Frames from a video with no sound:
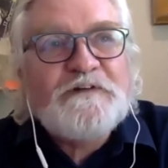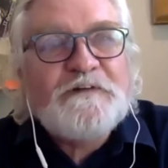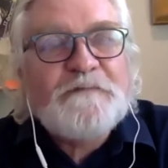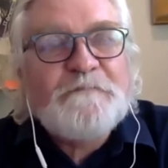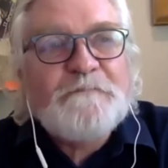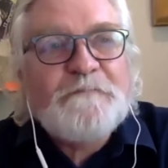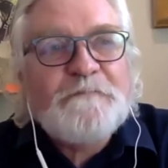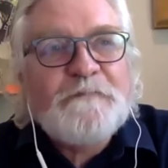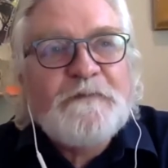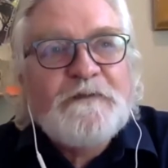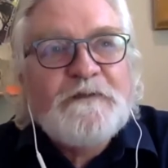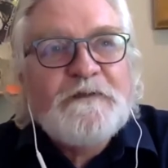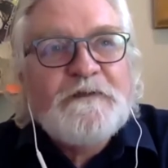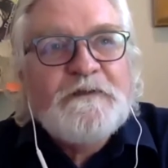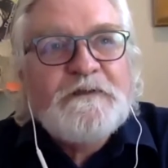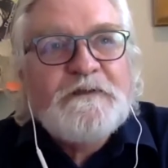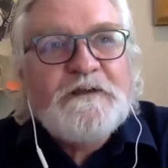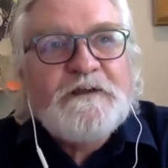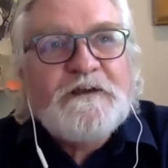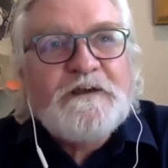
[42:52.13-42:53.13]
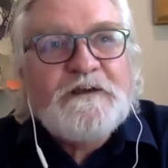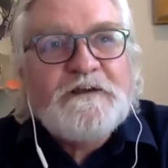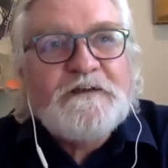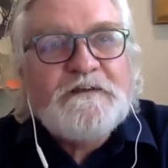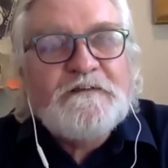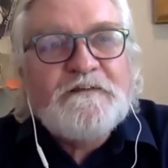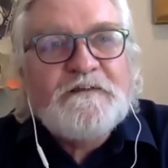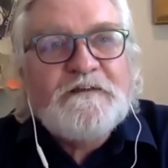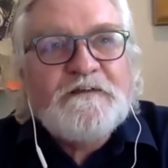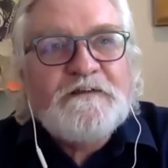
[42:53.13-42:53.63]
Um, uh,
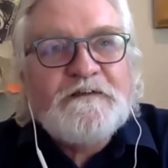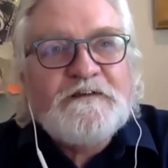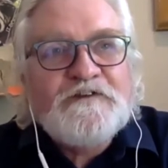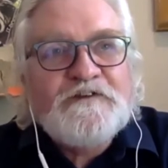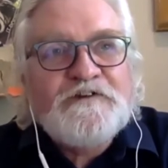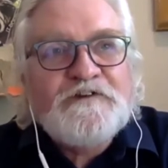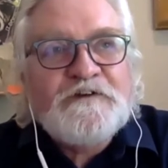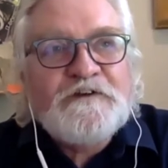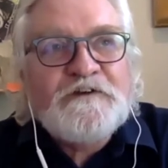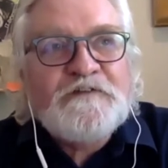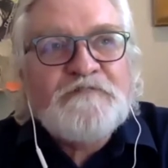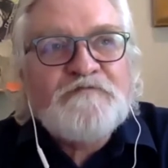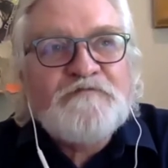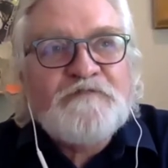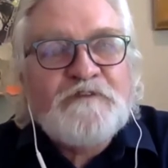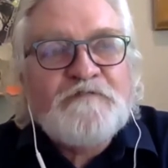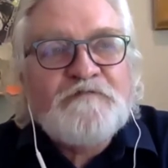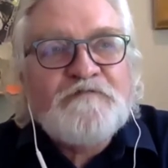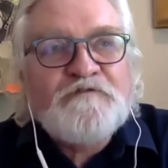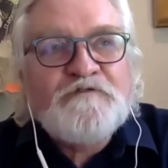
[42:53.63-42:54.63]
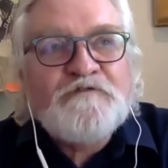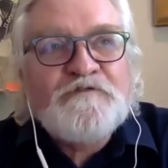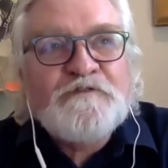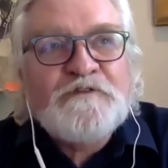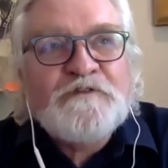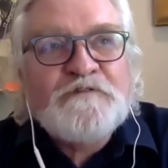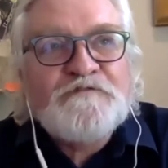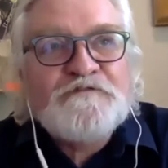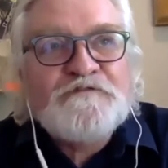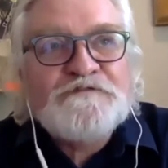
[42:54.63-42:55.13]
the, you know, if if you
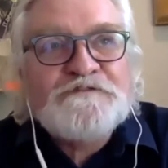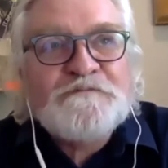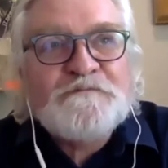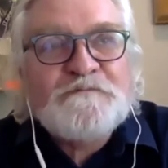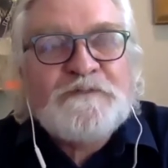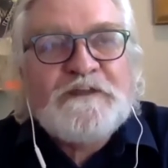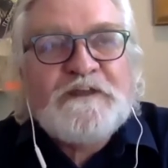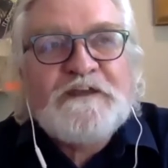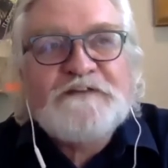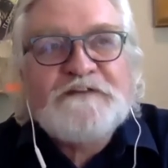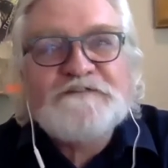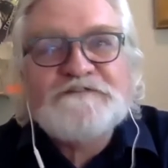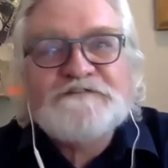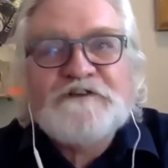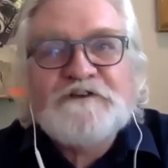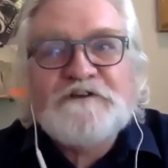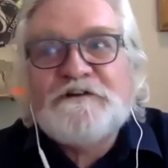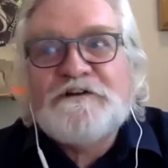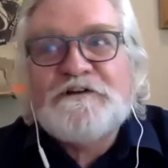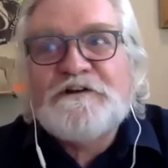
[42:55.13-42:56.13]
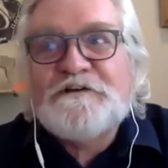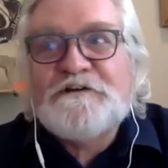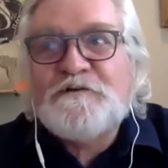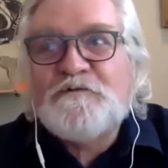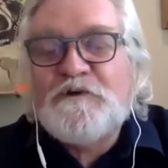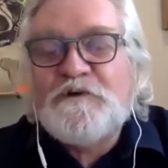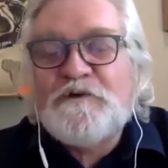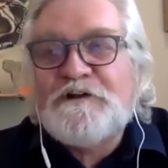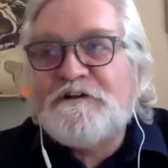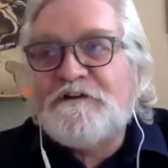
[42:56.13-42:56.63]
if you simply had a solar and
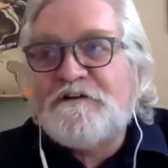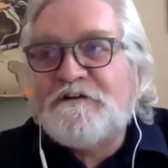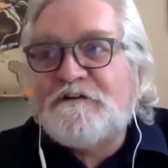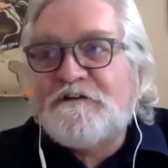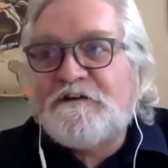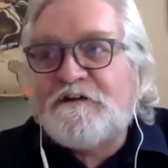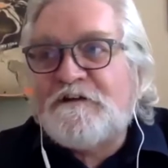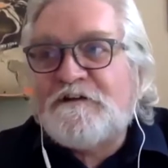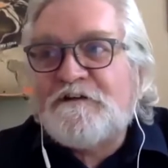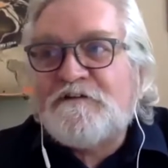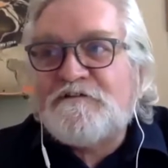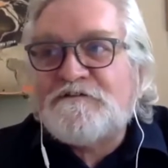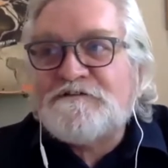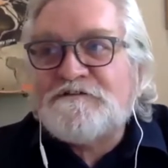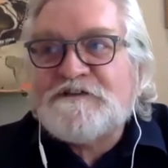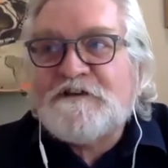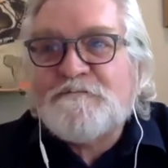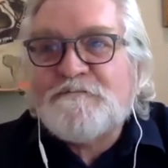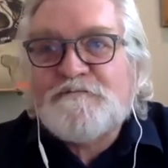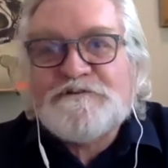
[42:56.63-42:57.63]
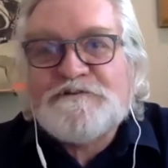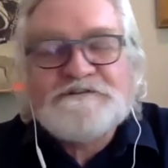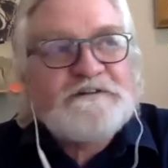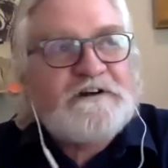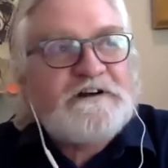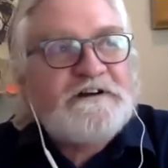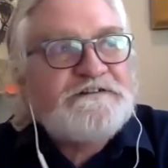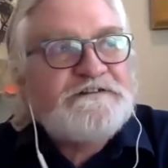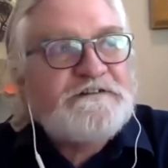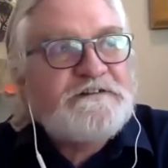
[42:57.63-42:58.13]
a wind uh, on separate
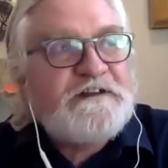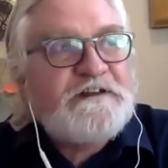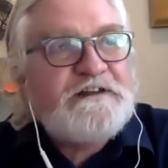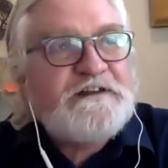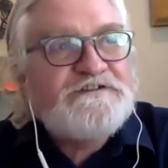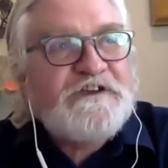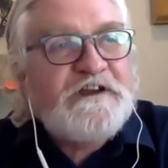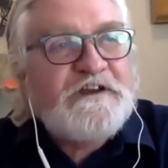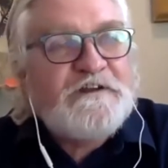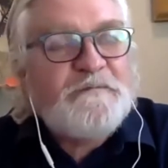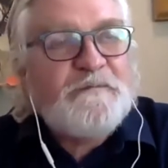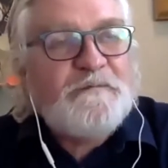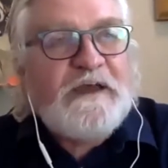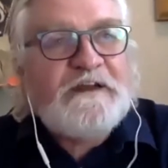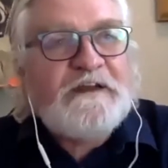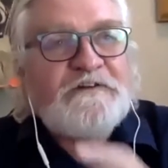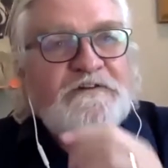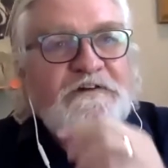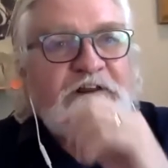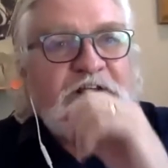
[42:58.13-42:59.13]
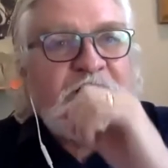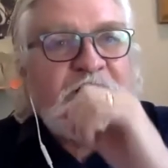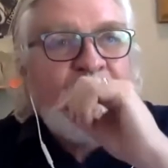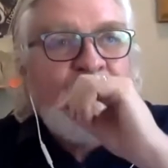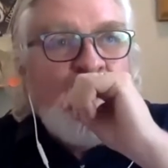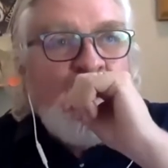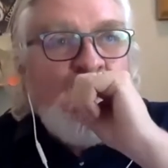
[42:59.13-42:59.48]
sites and each had a battery,